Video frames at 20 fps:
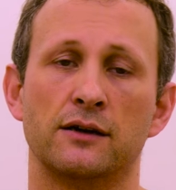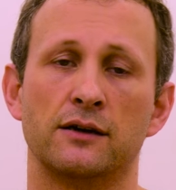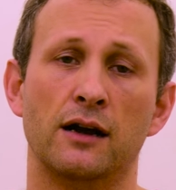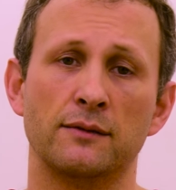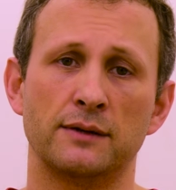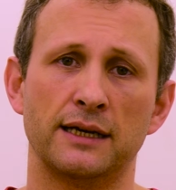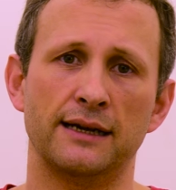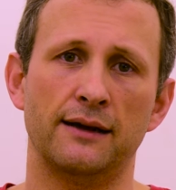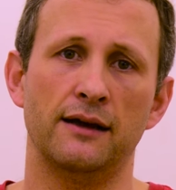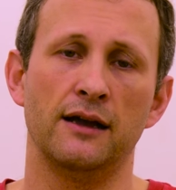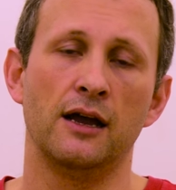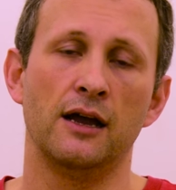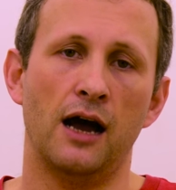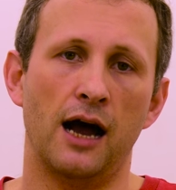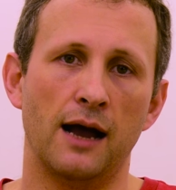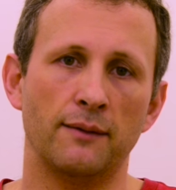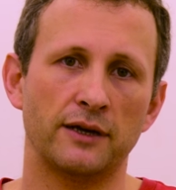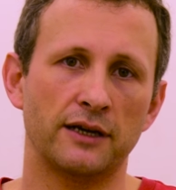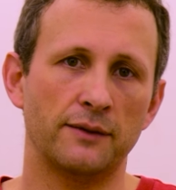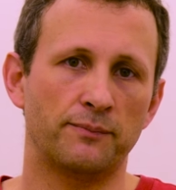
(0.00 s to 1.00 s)
So I'm
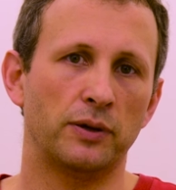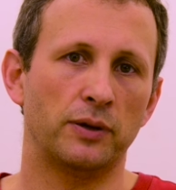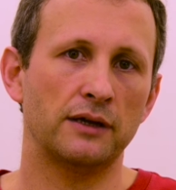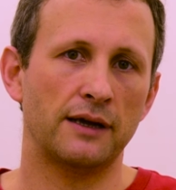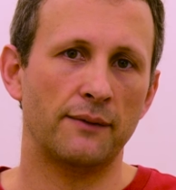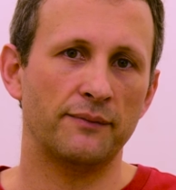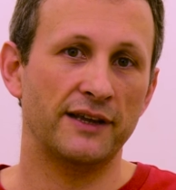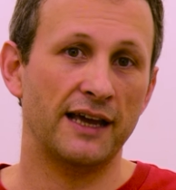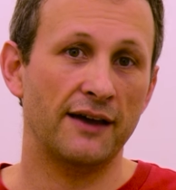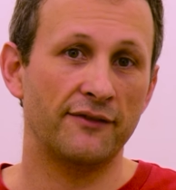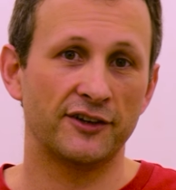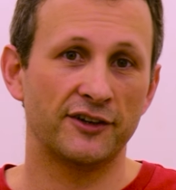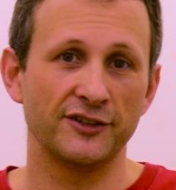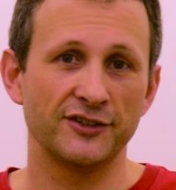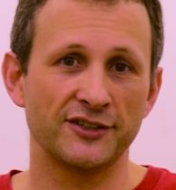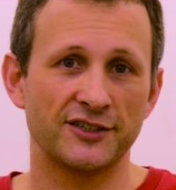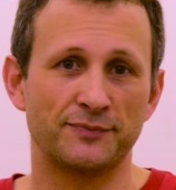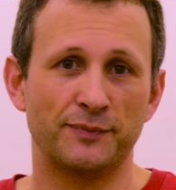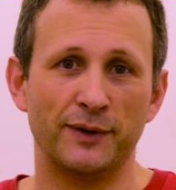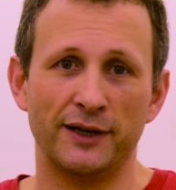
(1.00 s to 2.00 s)
gonna pull up the evidence,